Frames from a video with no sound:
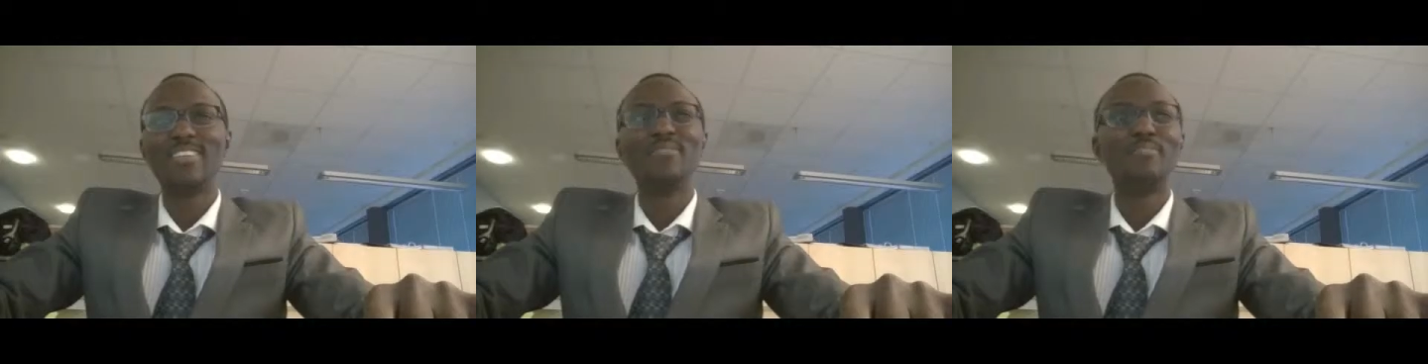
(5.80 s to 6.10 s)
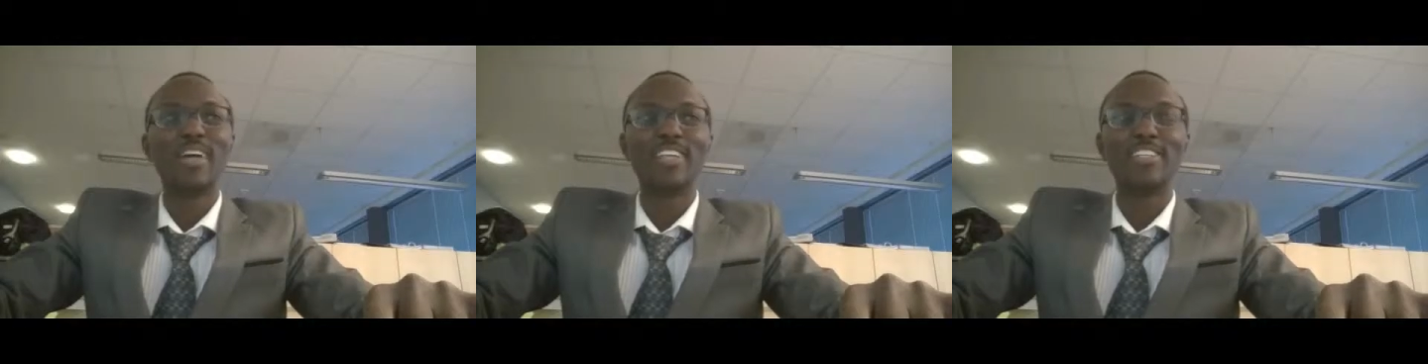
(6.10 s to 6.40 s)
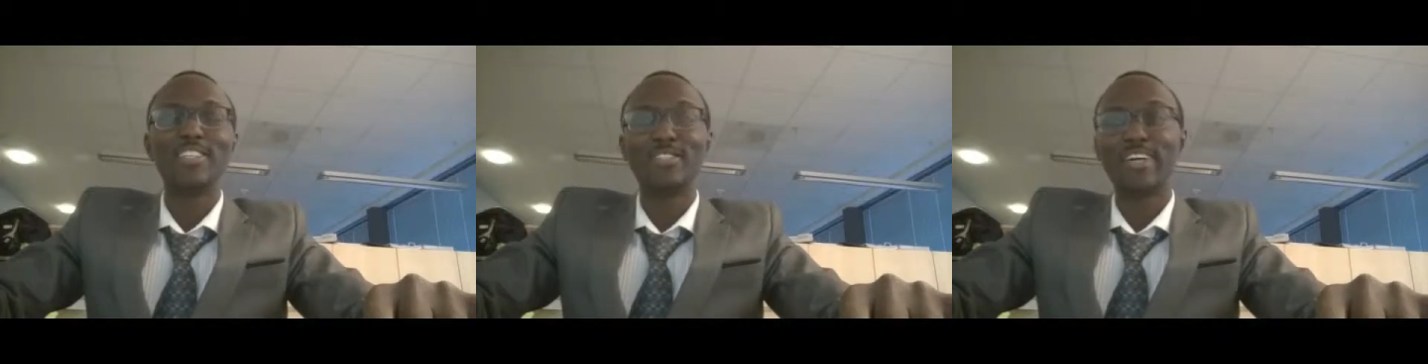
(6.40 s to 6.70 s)
Managing
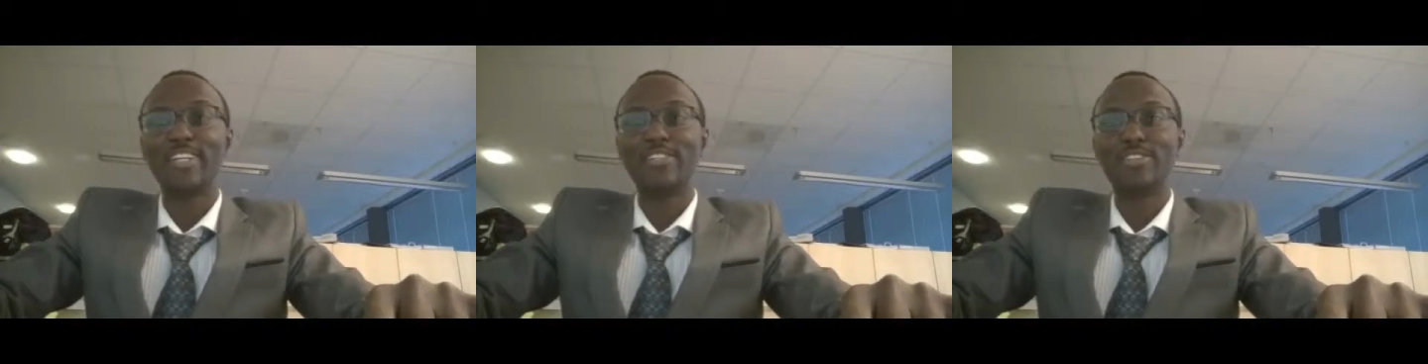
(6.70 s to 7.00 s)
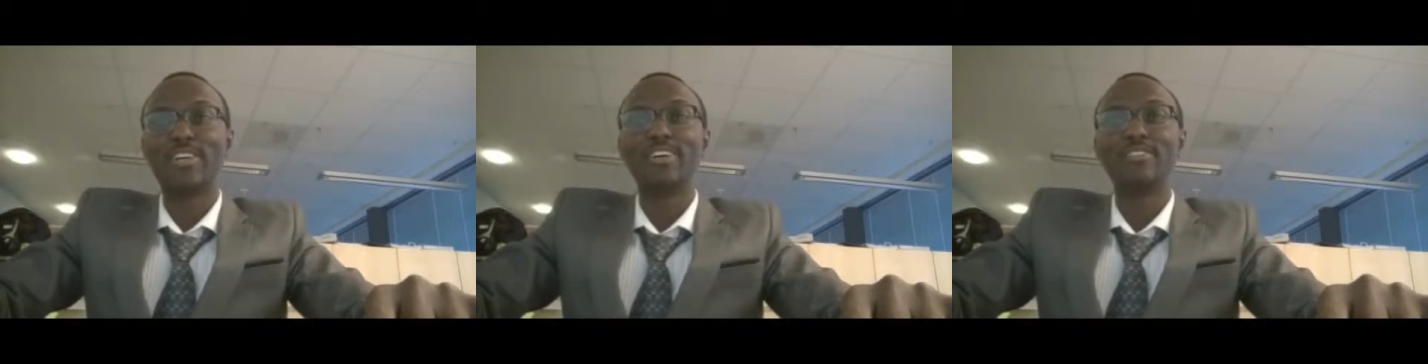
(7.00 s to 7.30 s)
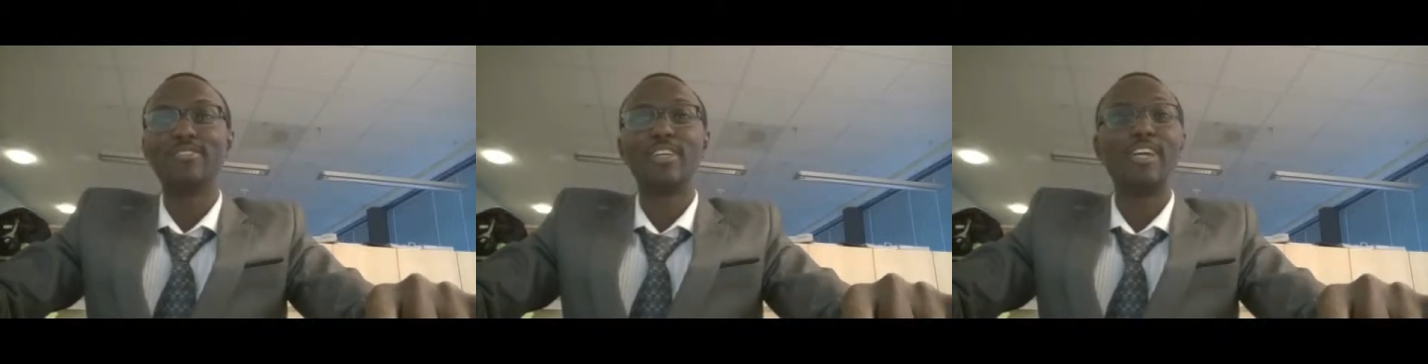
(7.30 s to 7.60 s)
Director of
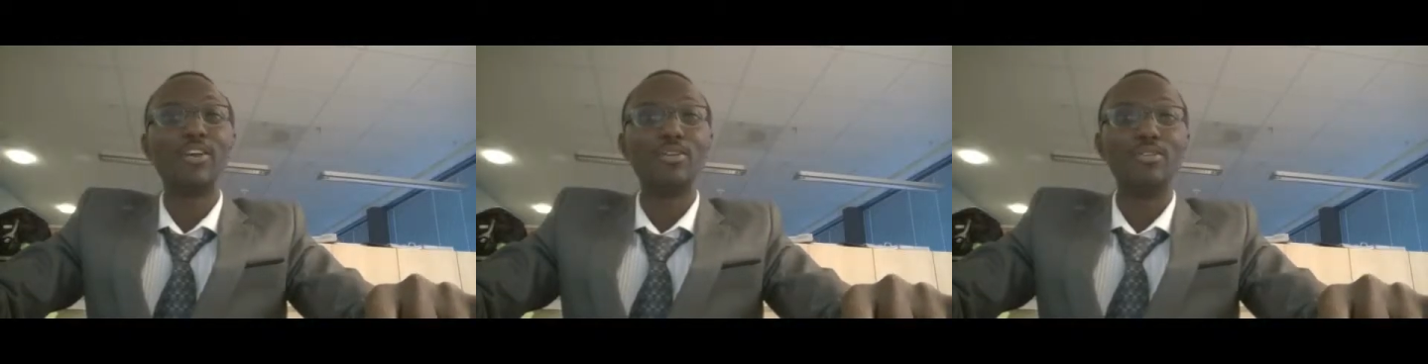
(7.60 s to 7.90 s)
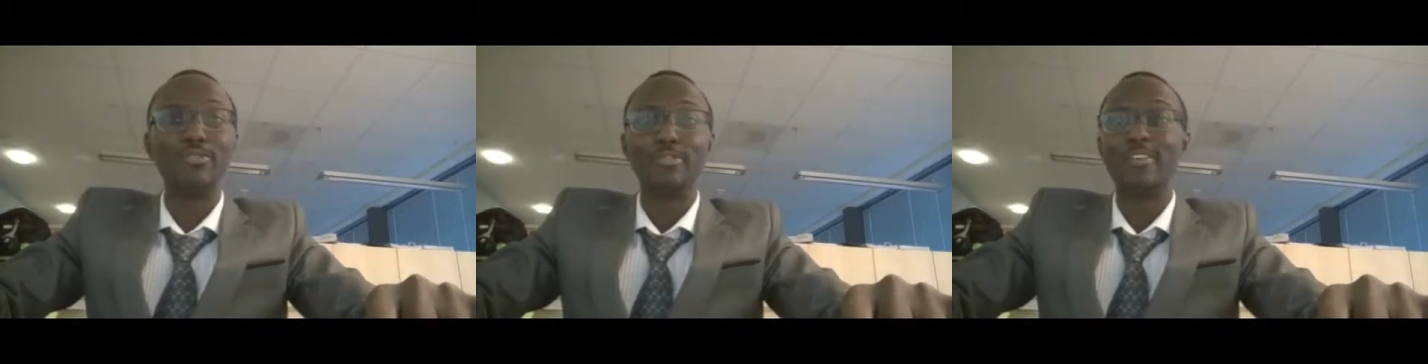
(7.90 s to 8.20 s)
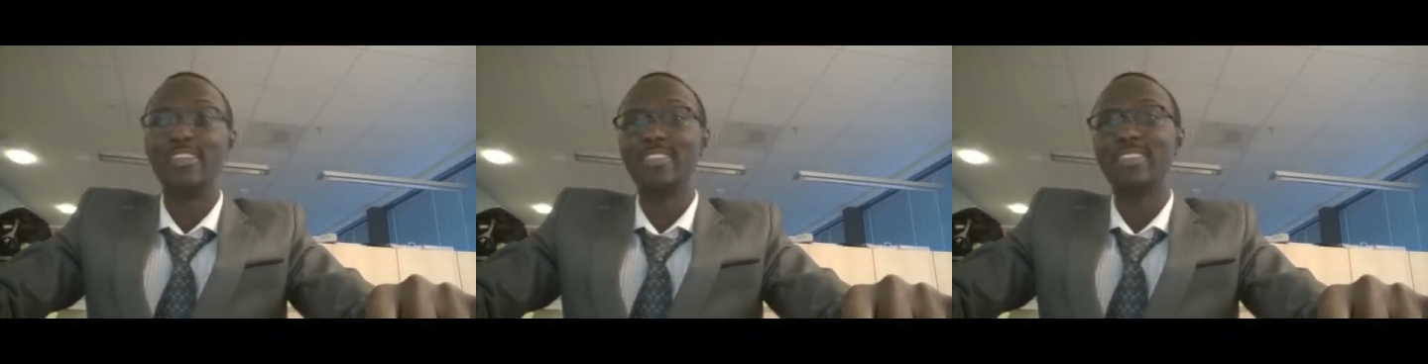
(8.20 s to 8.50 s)
Glow
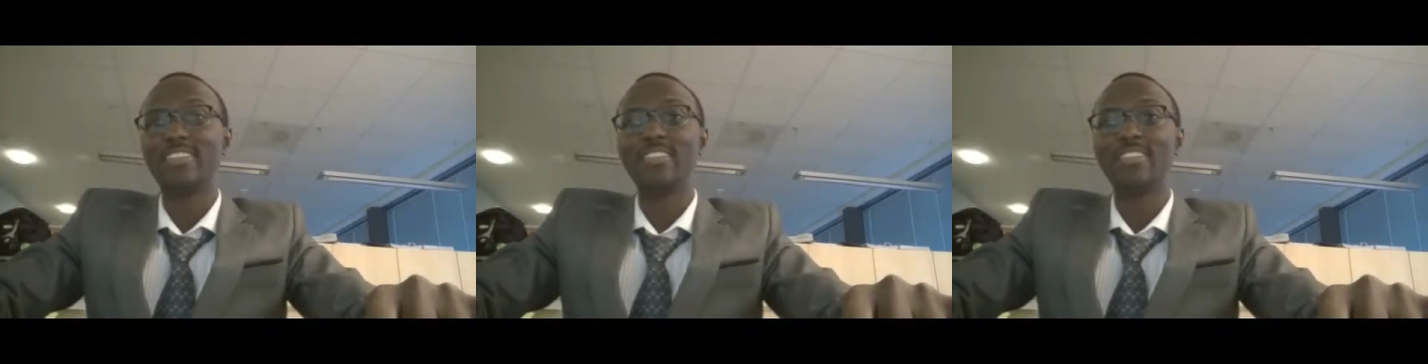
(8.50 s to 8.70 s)
Forensics